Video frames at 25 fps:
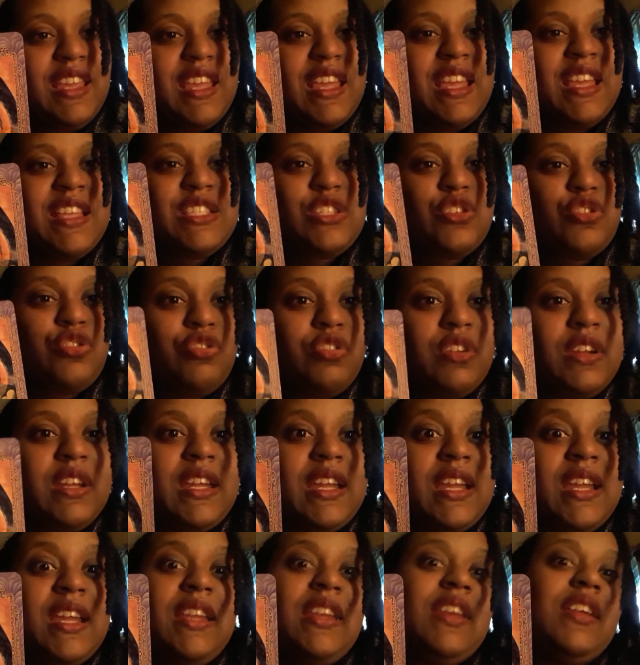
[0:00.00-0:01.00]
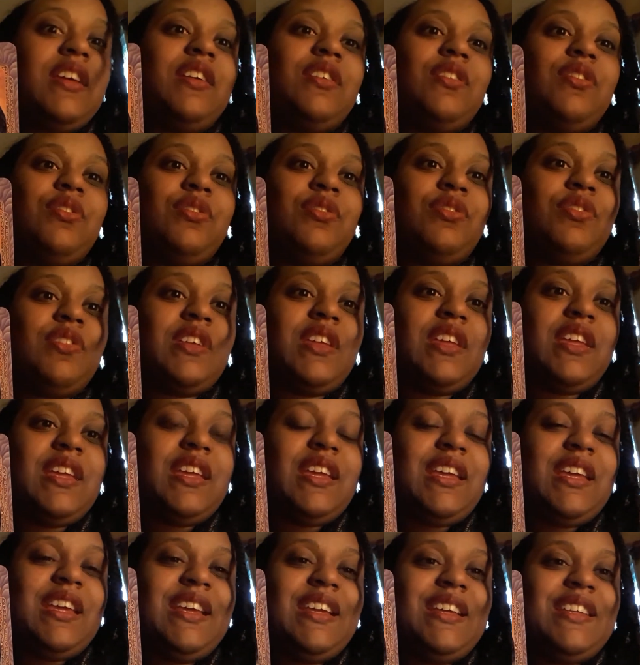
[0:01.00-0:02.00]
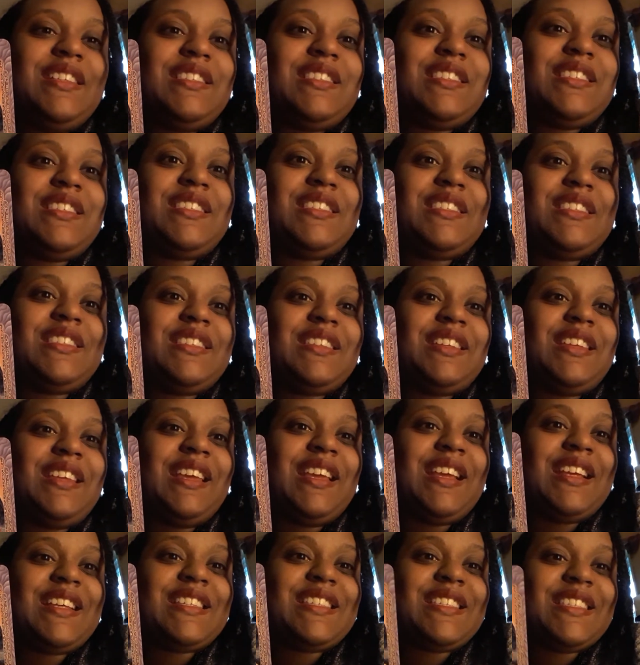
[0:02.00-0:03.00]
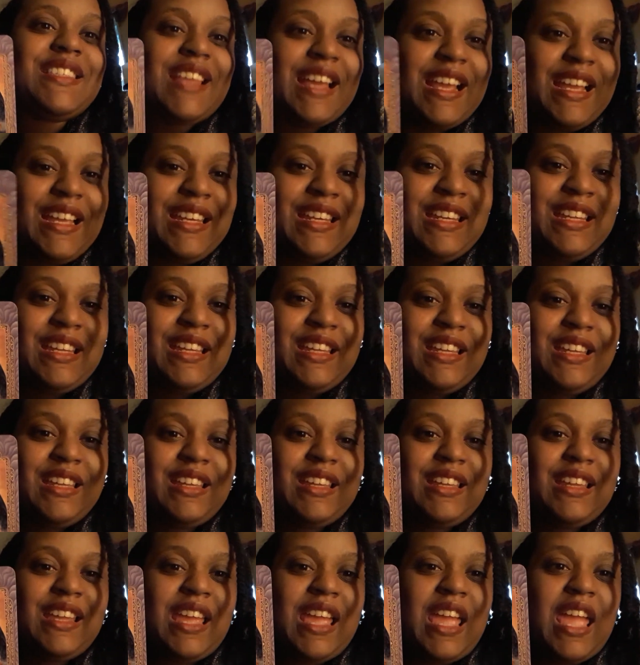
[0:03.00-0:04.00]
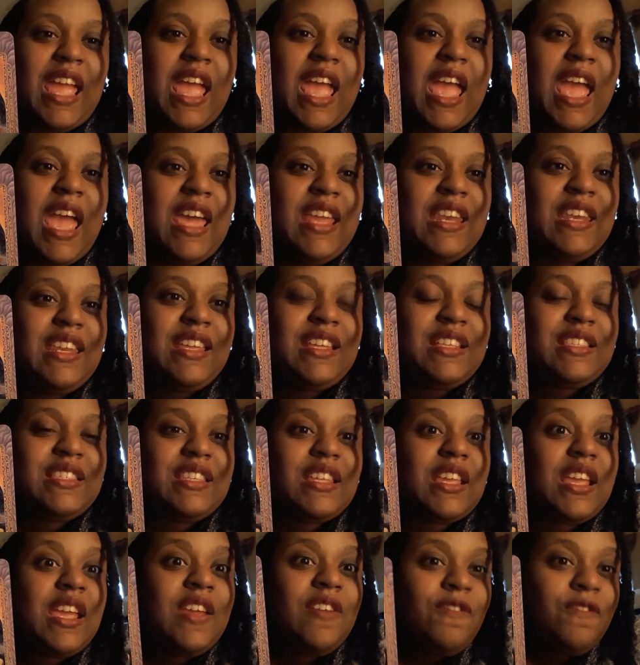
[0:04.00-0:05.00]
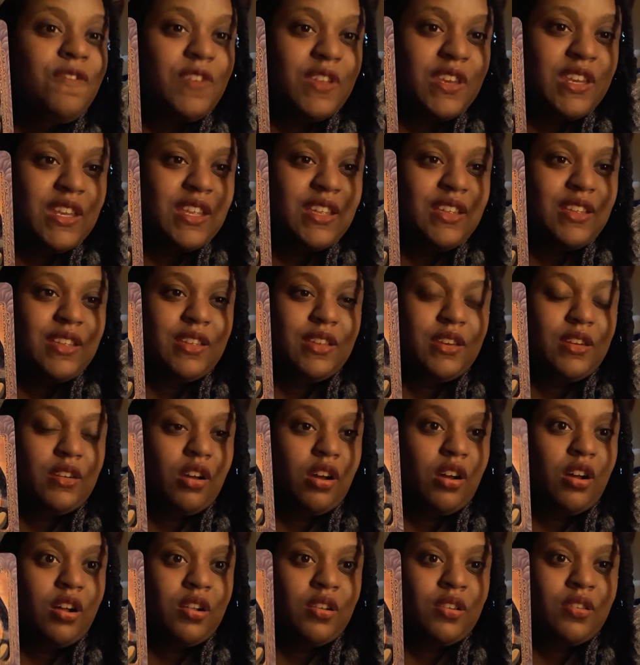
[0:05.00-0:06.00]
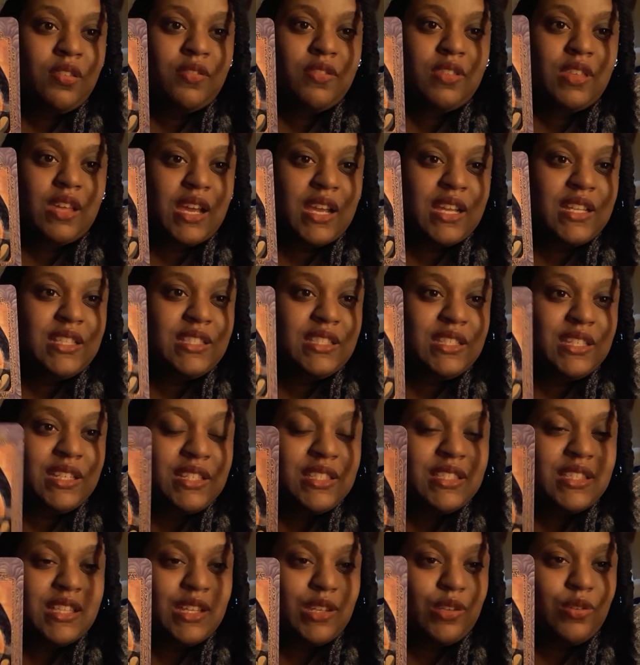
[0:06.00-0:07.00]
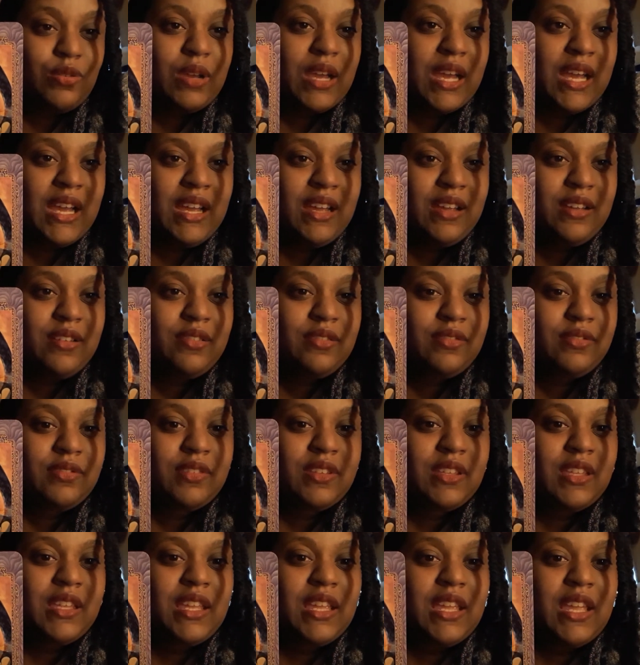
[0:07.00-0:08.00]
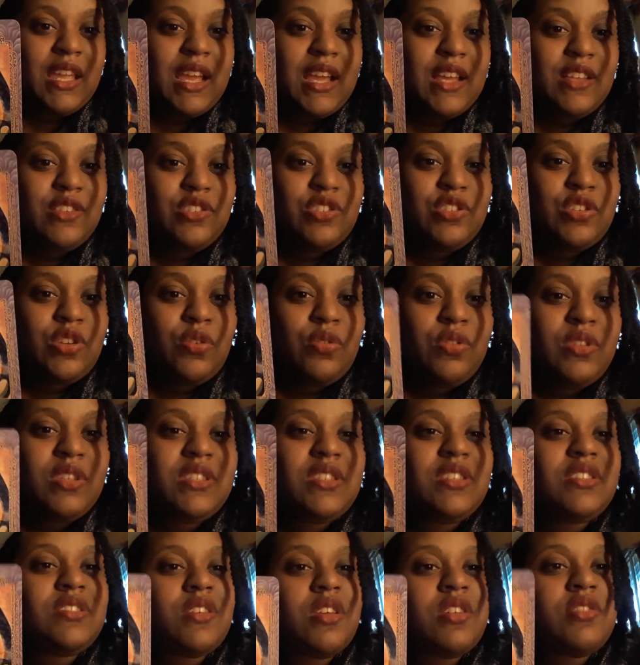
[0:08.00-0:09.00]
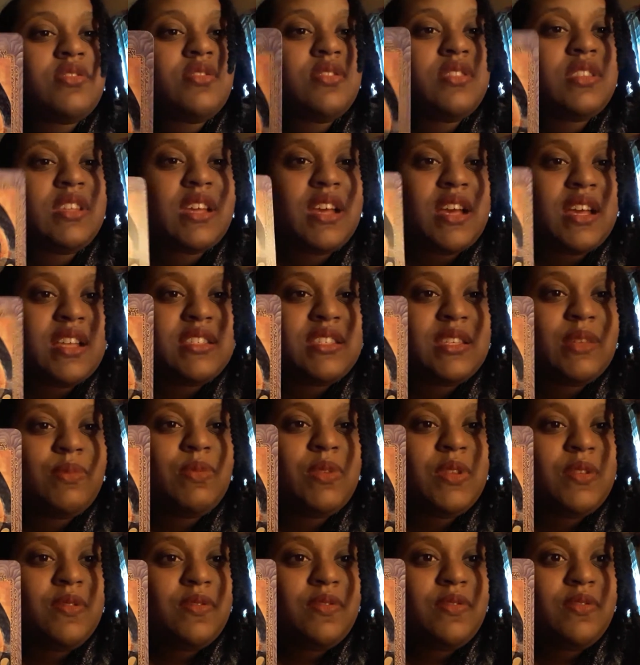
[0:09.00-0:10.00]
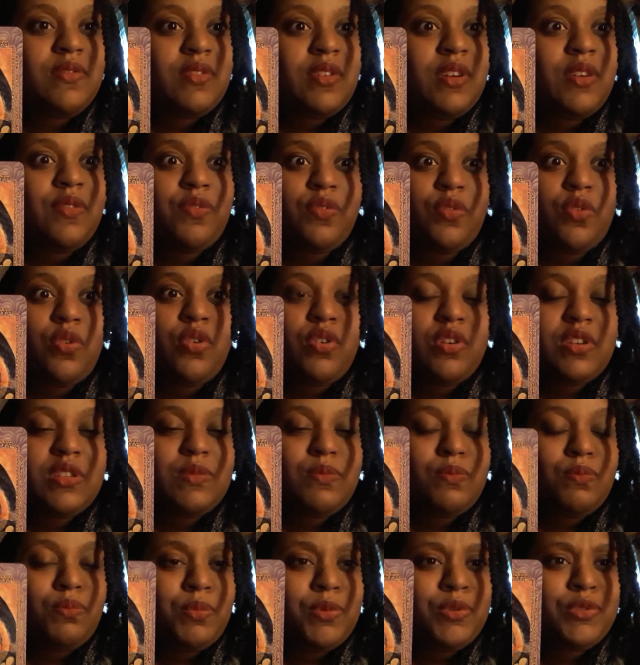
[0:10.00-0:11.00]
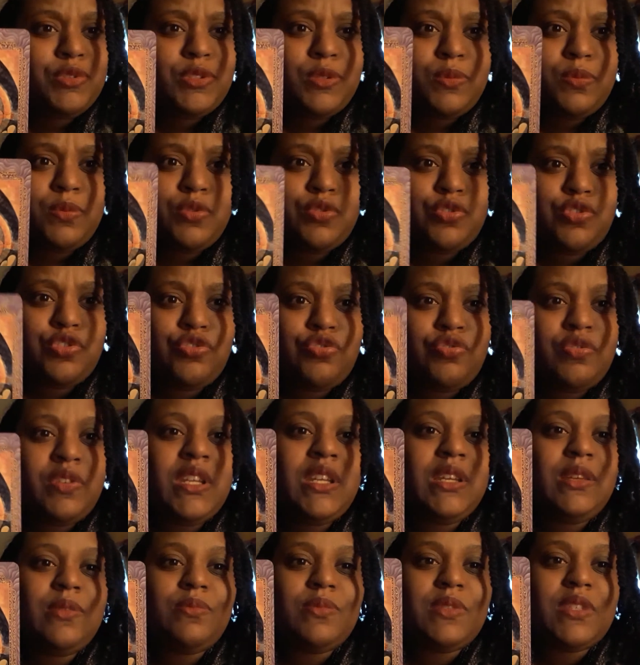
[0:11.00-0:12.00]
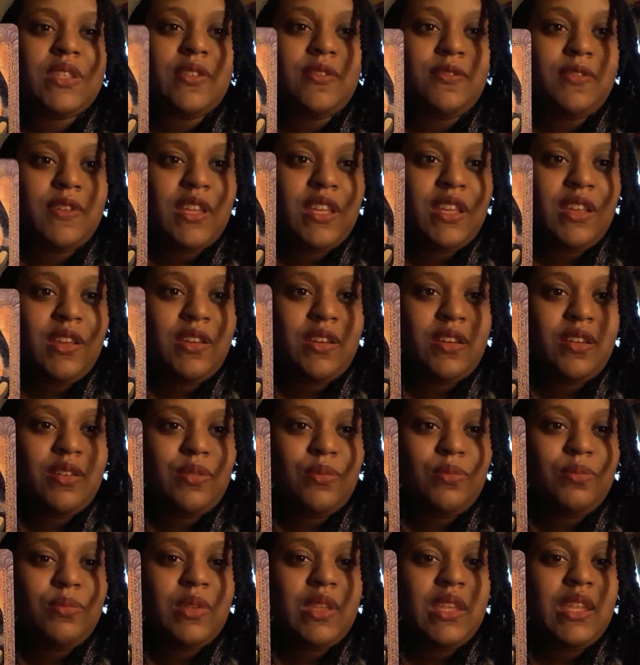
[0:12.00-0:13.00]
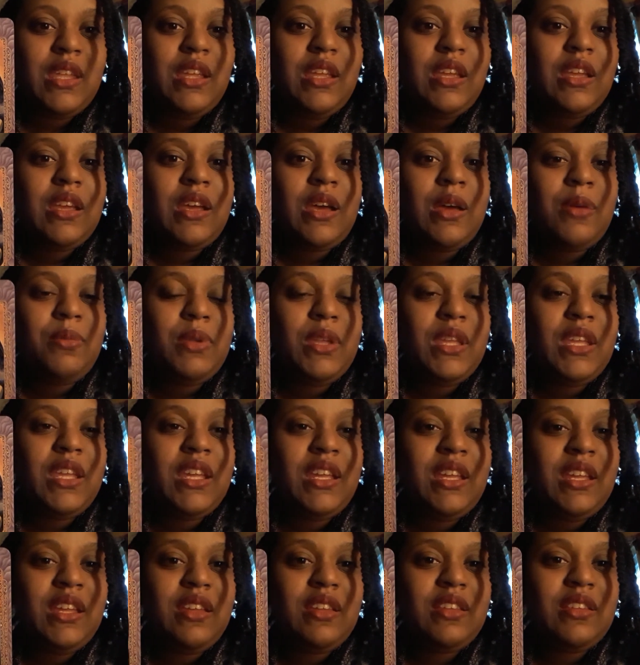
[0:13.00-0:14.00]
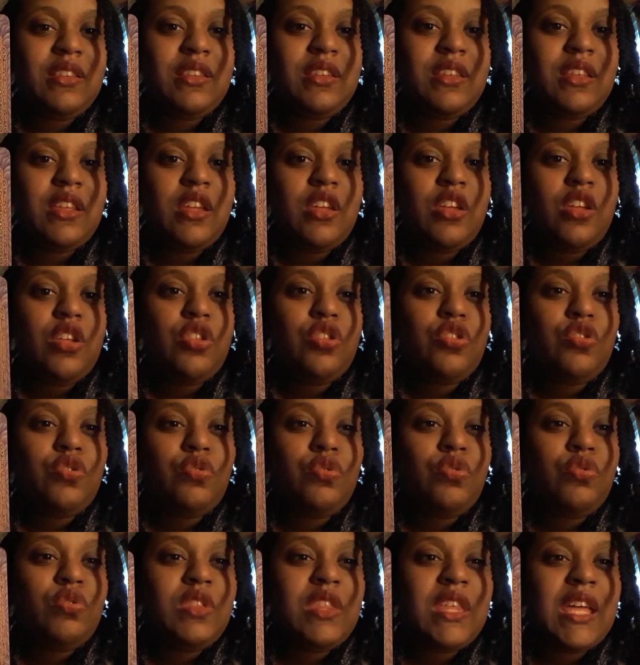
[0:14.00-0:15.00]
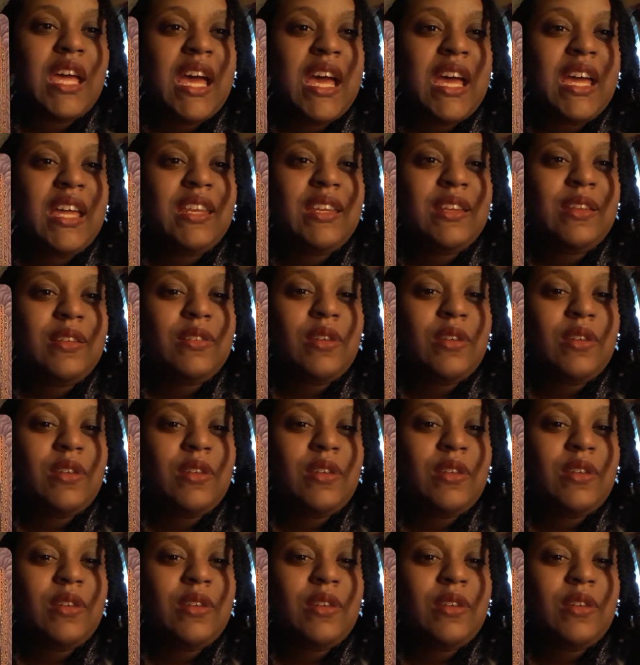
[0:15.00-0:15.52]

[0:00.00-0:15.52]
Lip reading: It's creative, it's exciting, and it's infinite in all of the ideas that you have. And so this is also the concept of course, multiple streams of income coming in through that